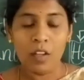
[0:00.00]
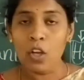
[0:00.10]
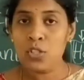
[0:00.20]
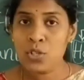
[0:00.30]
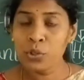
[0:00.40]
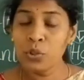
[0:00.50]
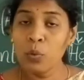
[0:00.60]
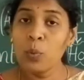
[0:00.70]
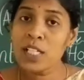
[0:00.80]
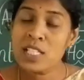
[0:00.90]
So
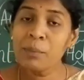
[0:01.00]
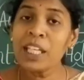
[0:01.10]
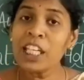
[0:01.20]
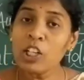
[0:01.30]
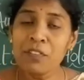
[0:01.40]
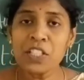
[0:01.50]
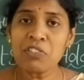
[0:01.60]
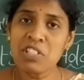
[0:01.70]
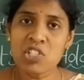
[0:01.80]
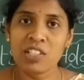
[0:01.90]
what is the meaning of
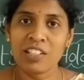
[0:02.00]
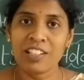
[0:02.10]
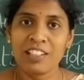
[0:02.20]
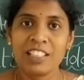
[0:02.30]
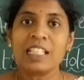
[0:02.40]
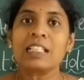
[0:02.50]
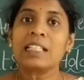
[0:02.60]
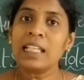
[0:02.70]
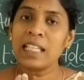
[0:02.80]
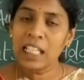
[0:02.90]
nutrition?
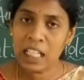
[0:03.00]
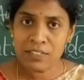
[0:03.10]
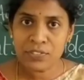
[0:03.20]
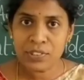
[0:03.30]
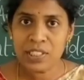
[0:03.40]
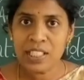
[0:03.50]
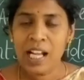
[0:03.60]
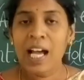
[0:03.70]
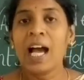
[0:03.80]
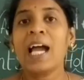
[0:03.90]
Taking our
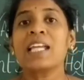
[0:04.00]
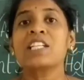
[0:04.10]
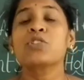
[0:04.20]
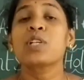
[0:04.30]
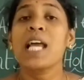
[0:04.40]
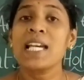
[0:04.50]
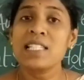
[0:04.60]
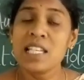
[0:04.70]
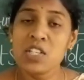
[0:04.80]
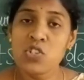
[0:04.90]
food and
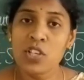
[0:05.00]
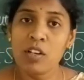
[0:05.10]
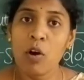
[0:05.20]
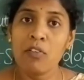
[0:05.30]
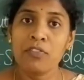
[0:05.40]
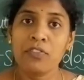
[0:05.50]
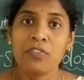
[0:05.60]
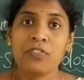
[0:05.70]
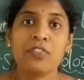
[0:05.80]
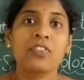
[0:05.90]
utilization of
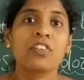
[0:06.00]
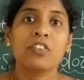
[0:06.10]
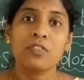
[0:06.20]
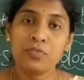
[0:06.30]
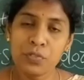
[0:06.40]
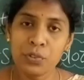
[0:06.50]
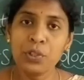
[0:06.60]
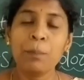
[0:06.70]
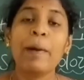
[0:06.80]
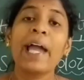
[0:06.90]

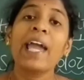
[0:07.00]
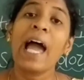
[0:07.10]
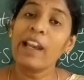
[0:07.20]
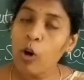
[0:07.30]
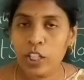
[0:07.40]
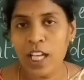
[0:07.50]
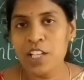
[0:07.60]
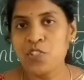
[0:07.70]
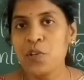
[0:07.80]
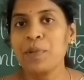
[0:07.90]
food by an
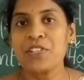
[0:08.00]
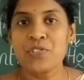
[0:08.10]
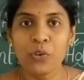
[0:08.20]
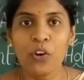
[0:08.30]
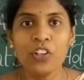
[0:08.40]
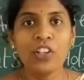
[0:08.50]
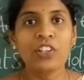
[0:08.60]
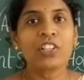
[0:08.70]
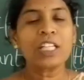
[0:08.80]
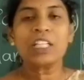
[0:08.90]
organism is
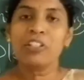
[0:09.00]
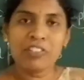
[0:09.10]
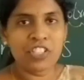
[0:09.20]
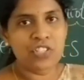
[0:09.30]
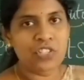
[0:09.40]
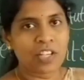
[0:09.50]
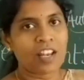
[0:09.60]
known nutrition.